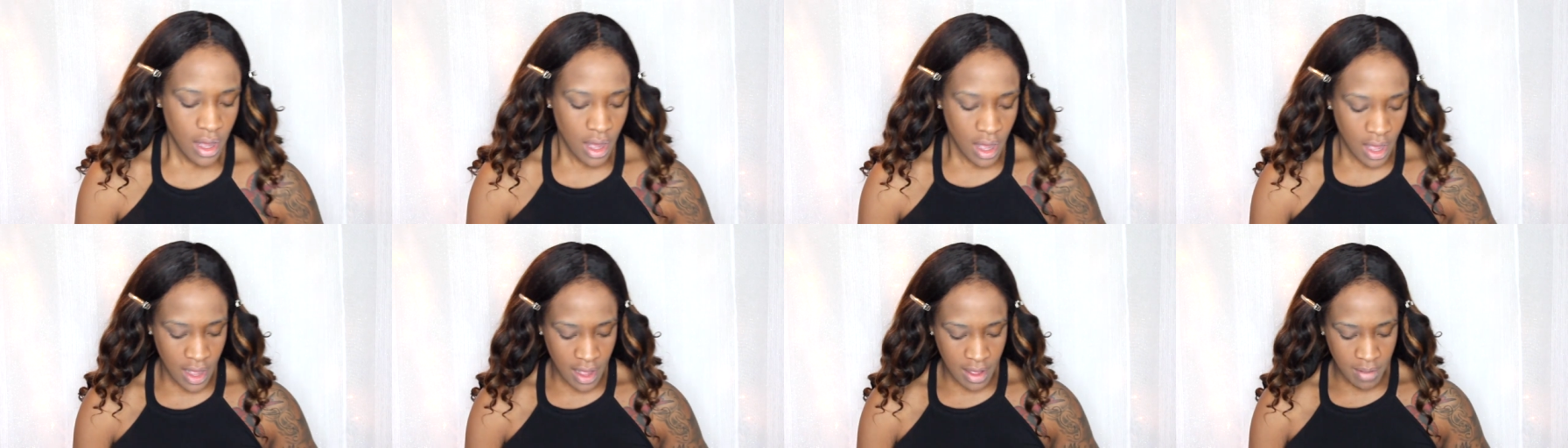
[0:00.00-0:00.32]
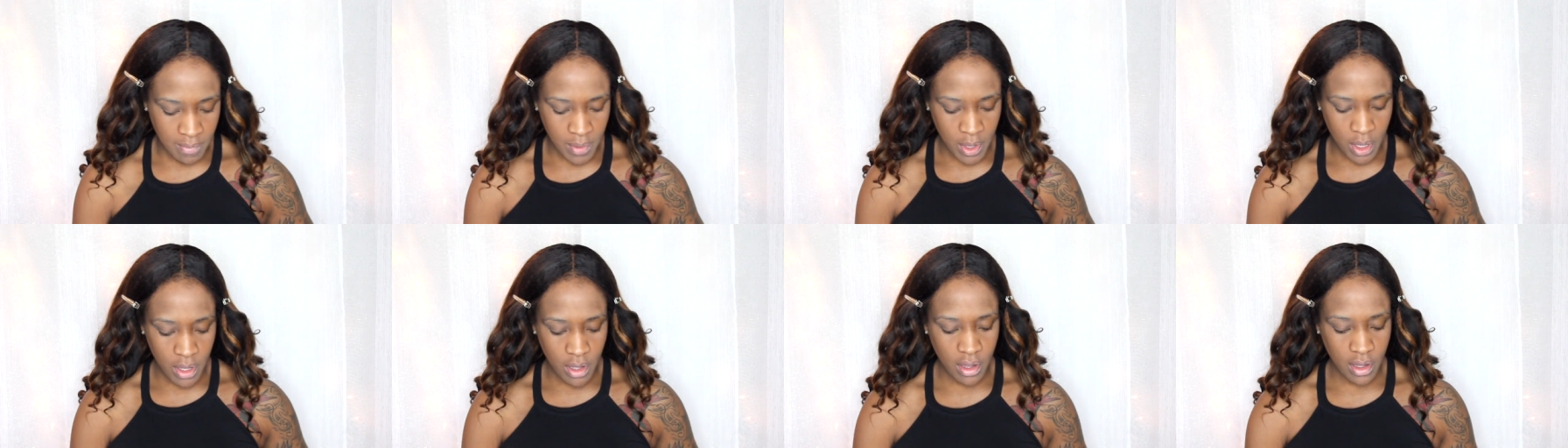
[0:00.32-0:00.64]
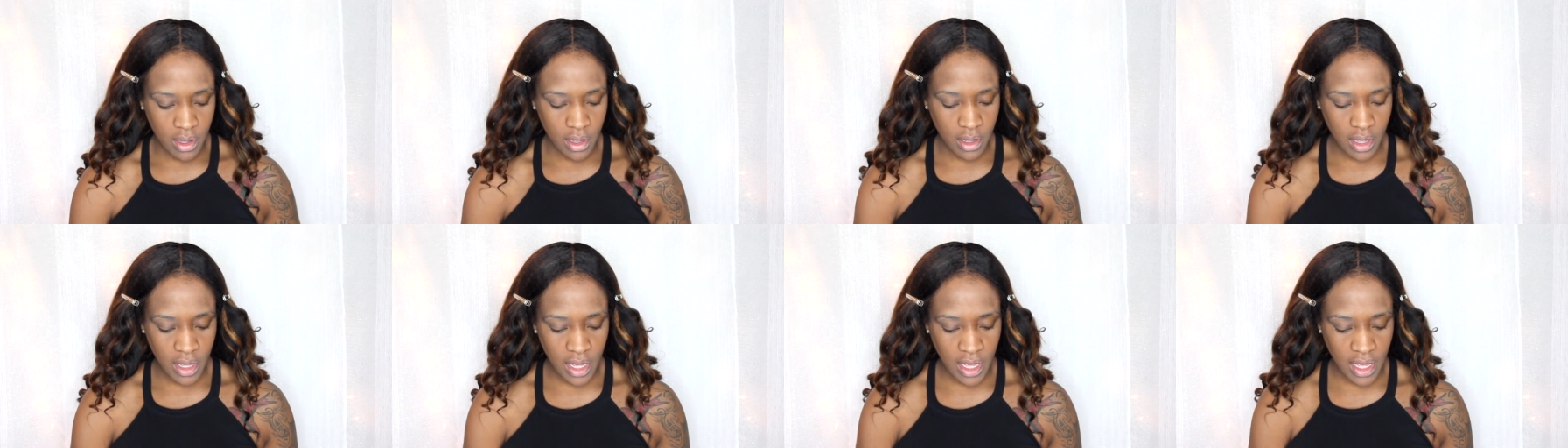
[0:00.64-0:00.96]
Um,
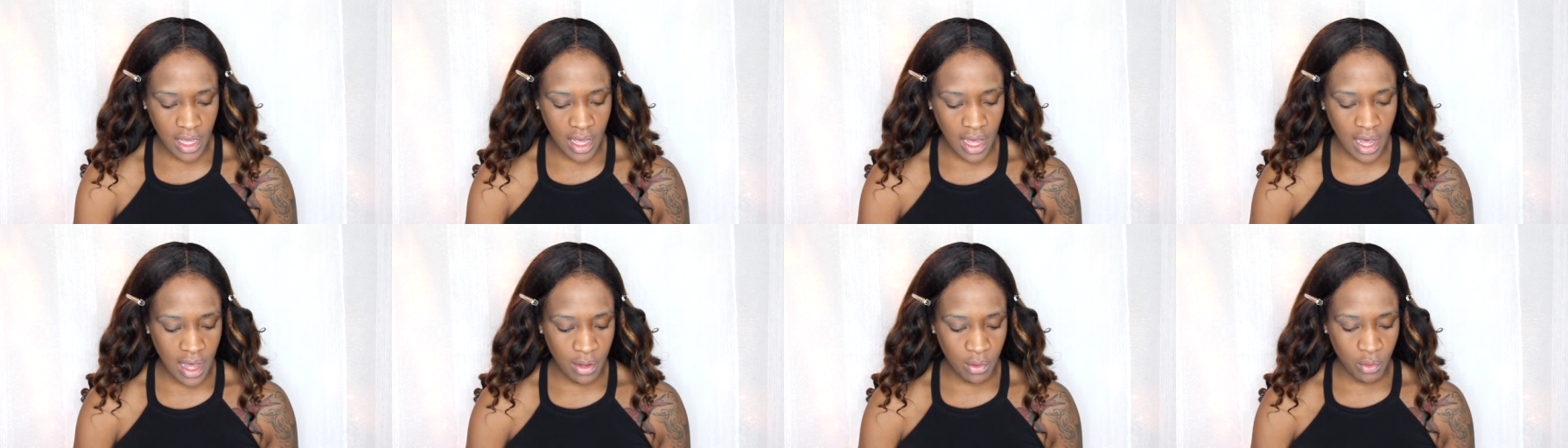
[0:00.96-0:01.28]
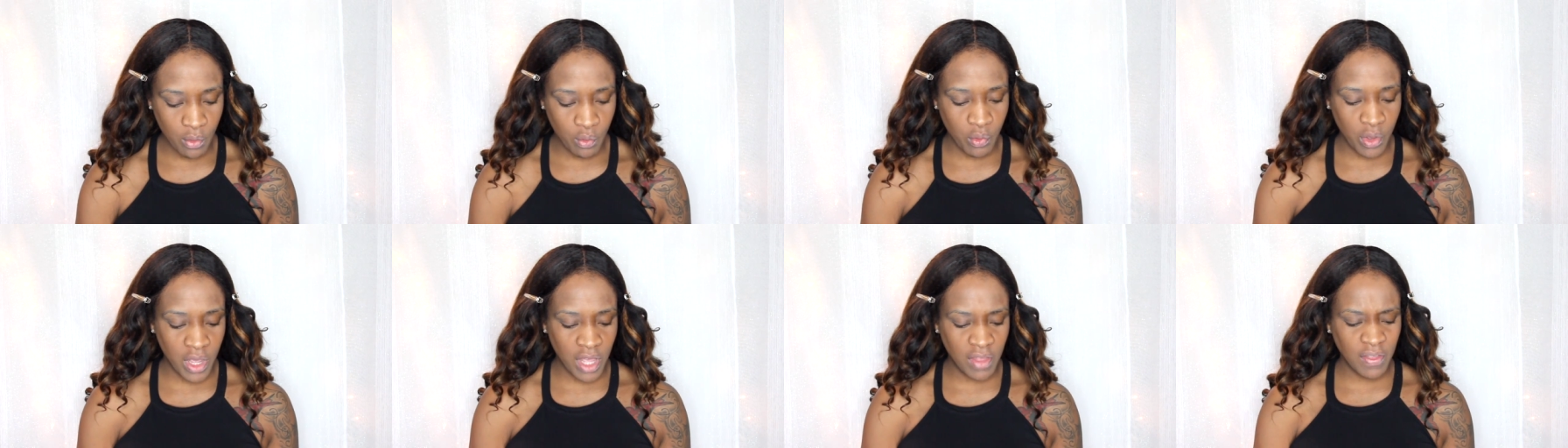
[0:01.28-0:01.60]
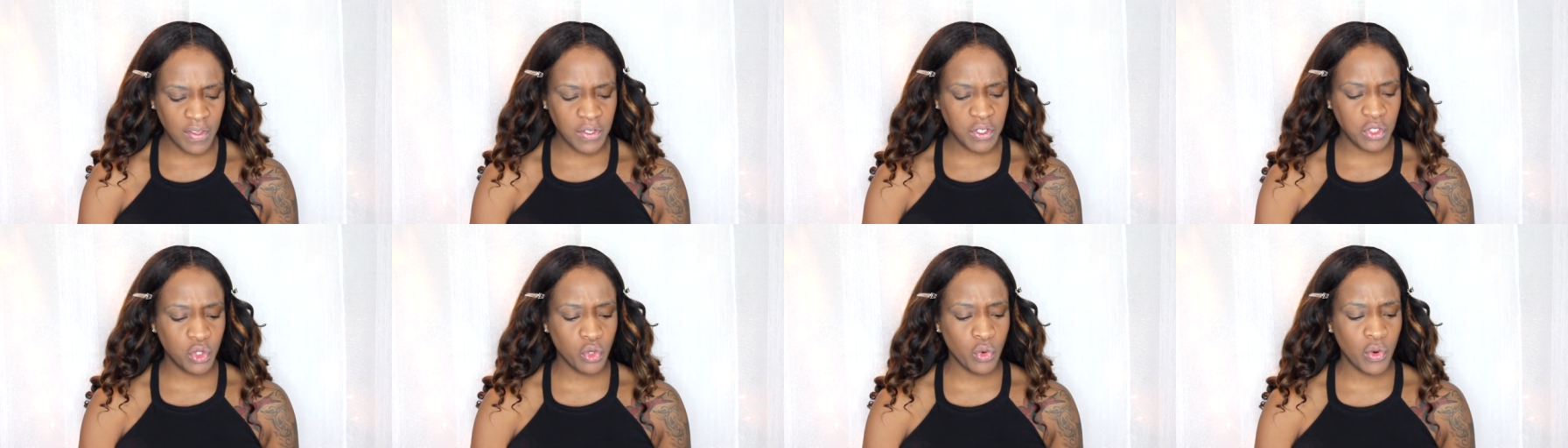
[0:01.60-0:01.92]

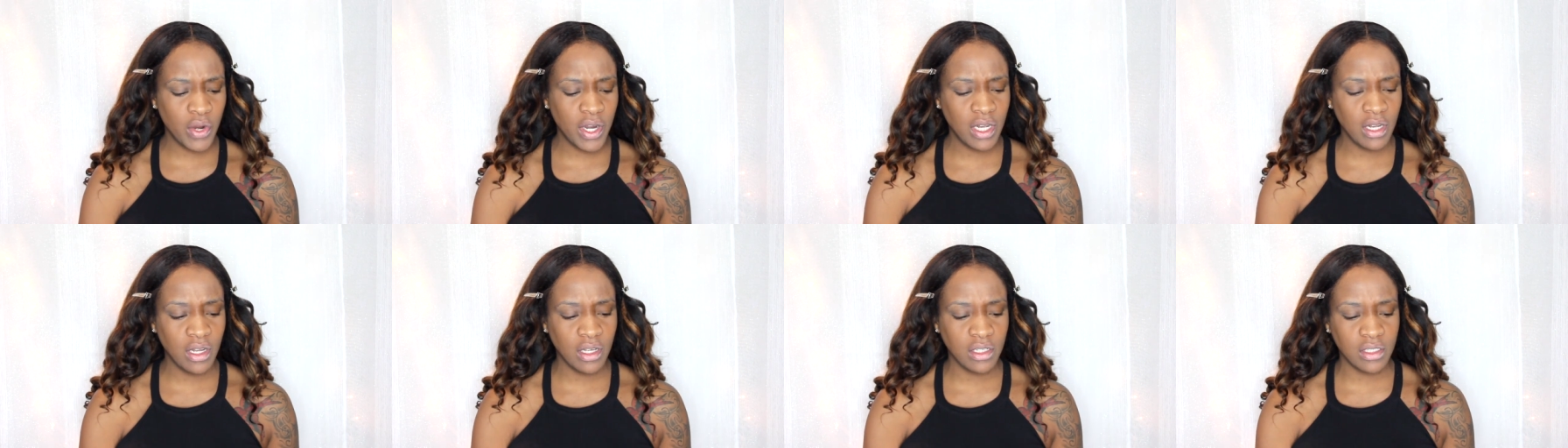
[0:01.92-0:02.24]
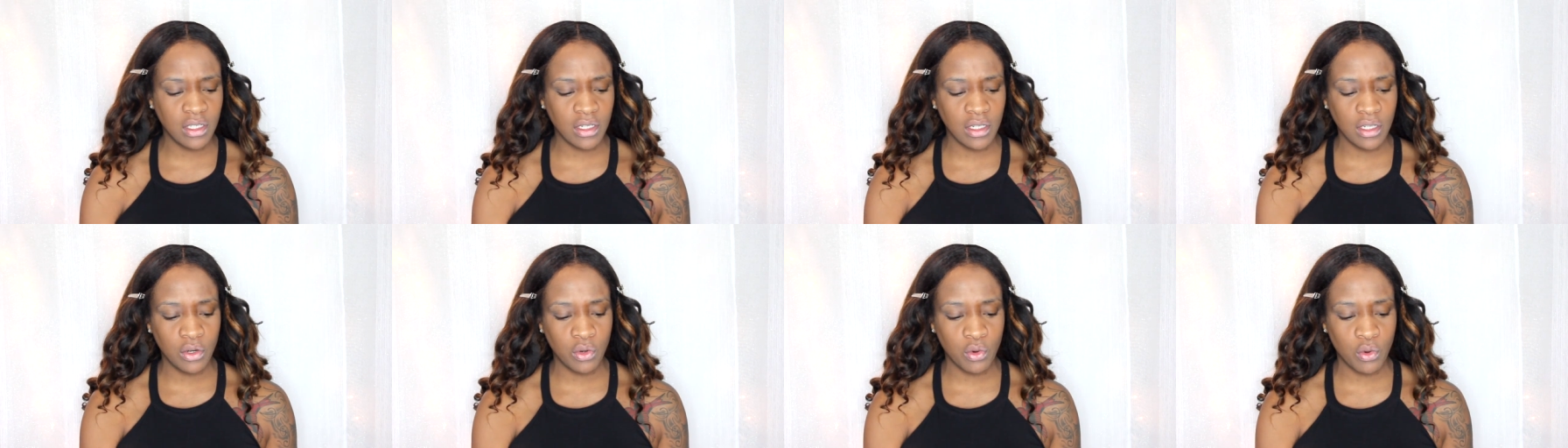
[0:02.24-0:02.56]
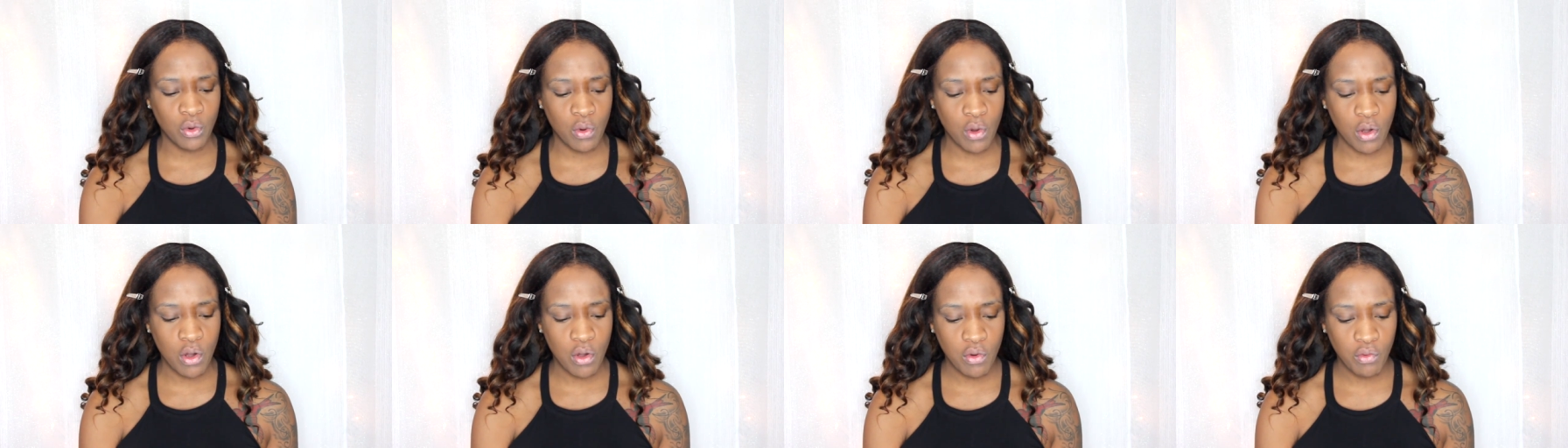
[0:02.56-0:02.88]
in the store, it looked a
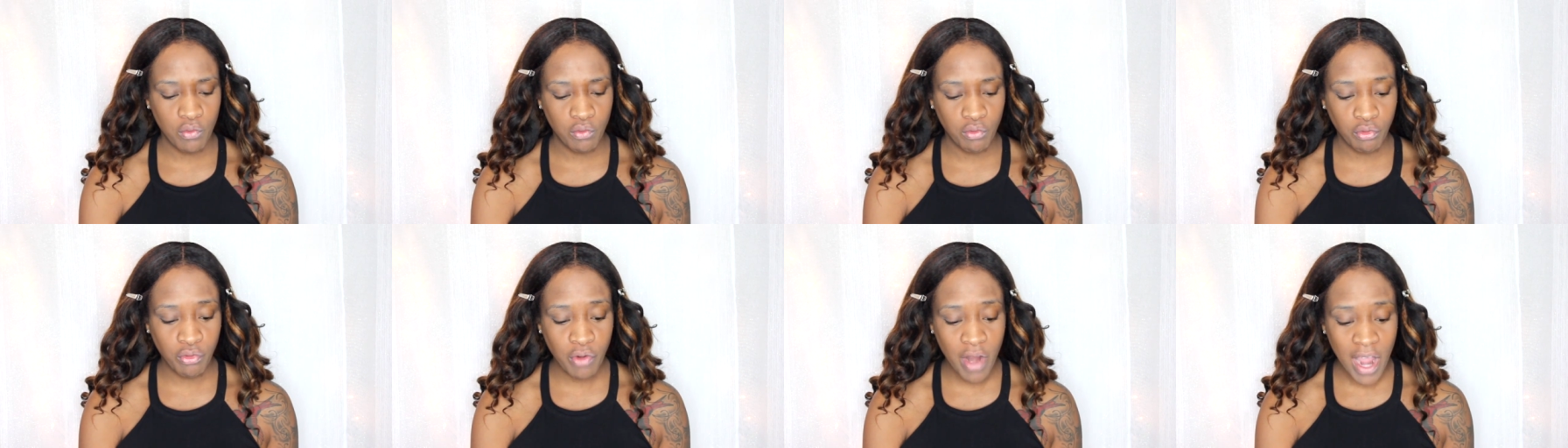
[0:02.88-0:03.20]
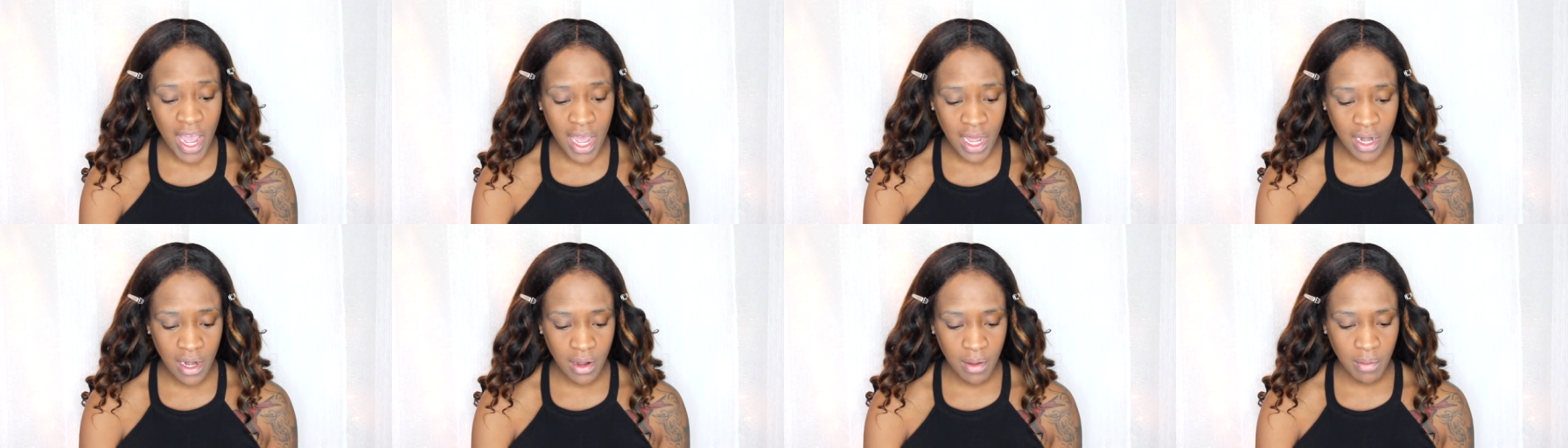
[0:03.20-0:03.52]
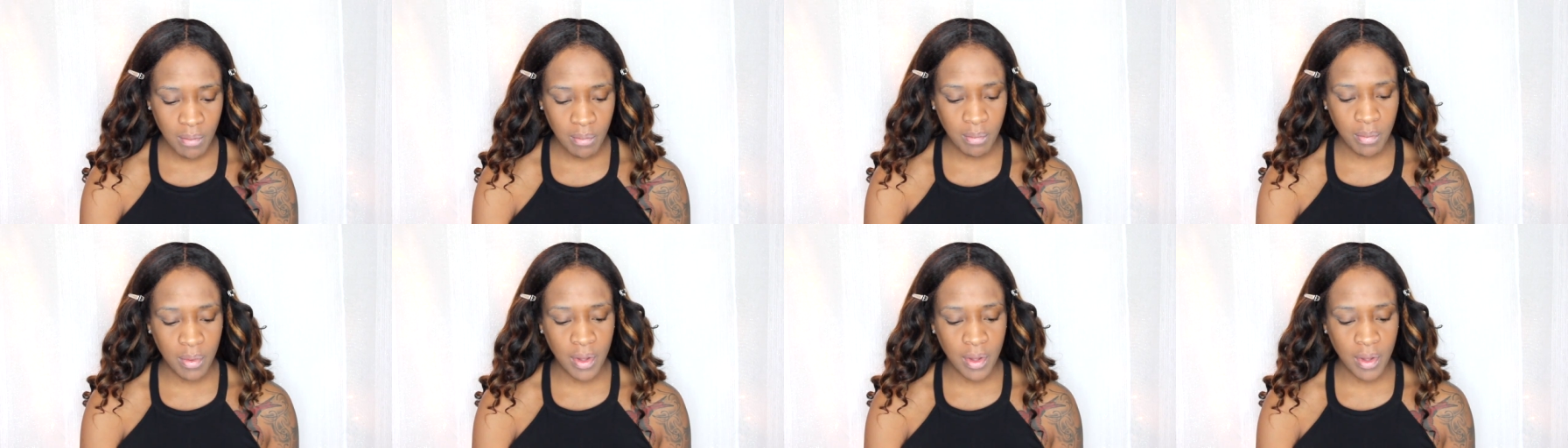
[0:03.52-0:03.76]
little red,